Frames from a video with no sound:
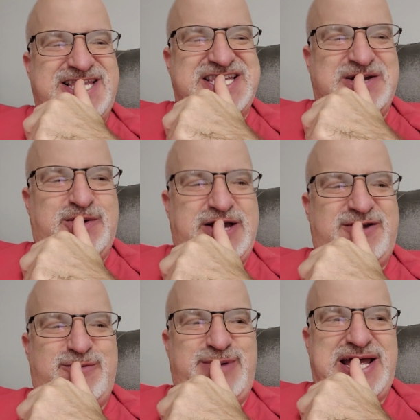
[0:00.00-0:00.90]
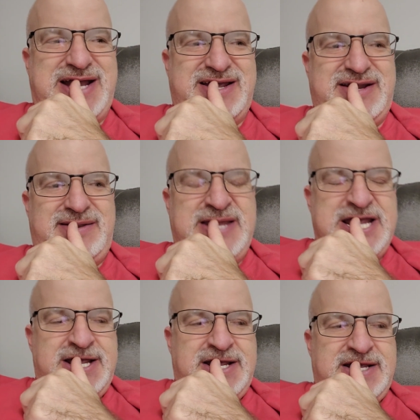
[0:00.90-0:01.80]
so I go back and,
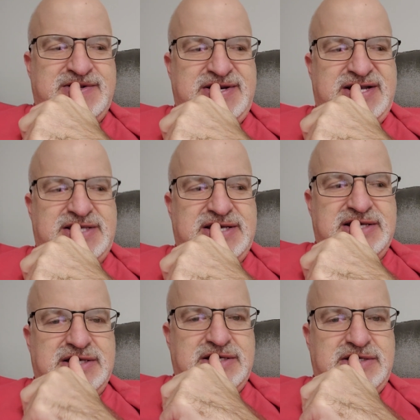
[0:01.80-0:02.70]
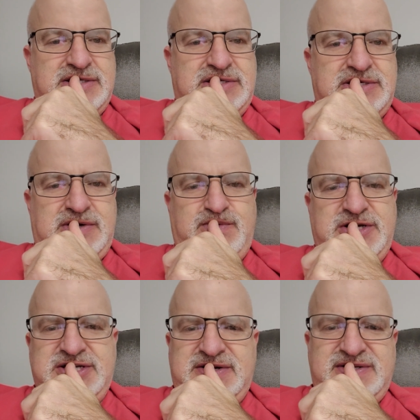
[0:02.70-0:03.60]
and my dad's like, so
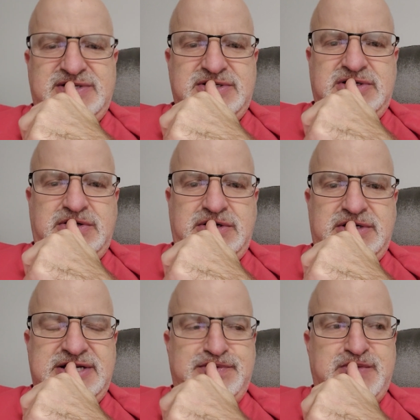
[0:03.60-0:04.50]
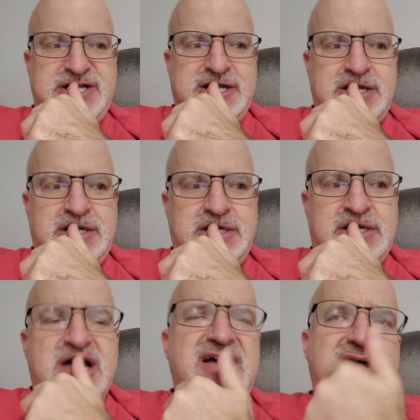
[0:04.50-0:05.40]
where'd you go after school? And I'm like,
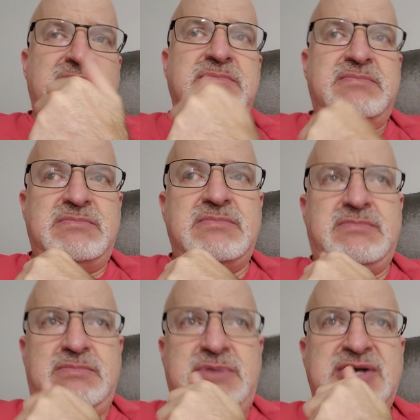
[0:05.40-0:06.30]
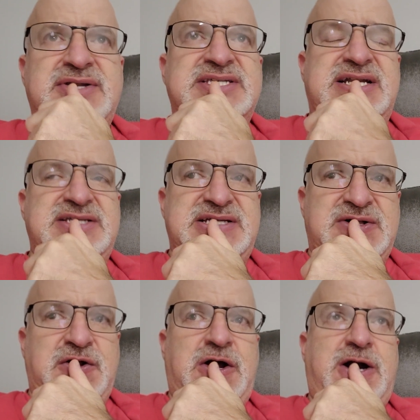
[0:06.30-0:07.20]
Ah, and you to
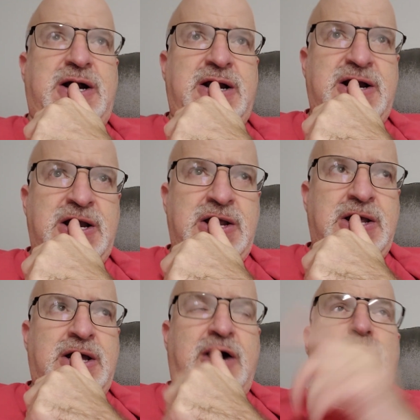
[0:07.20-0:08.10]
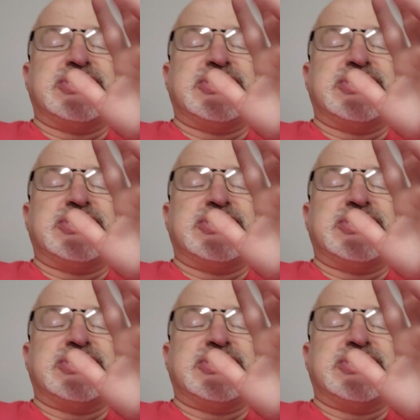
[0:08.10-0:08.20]
steal a car. Oh,